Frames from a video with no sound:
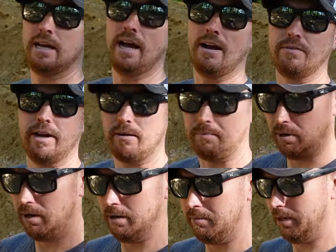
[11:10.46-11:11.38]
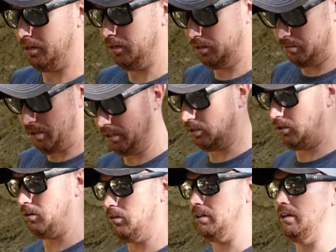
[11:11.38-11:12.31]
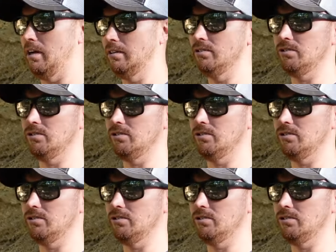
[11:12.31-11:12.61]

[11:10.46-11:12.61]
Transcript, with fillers: I've got a pond back here in the backyard and not